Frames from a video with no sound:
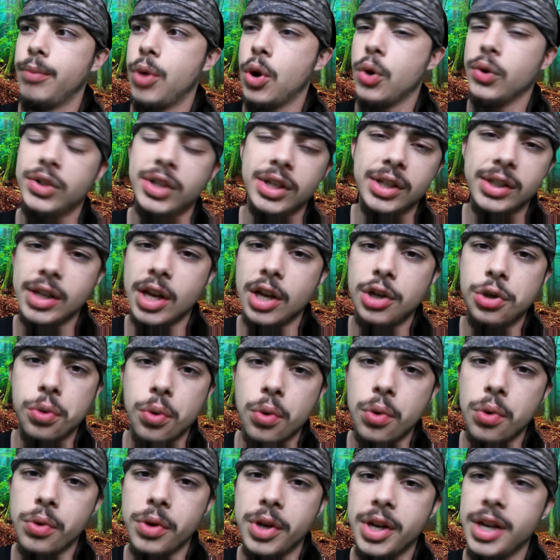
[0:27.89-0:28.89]
posting
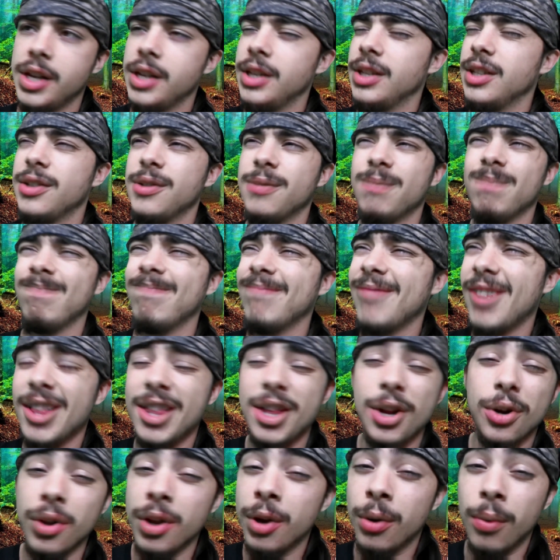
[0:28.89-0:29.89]
schedule is a
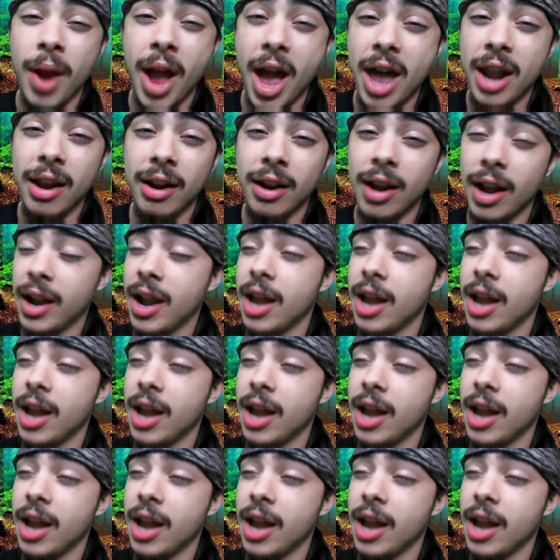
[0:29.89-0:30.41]
little erratic.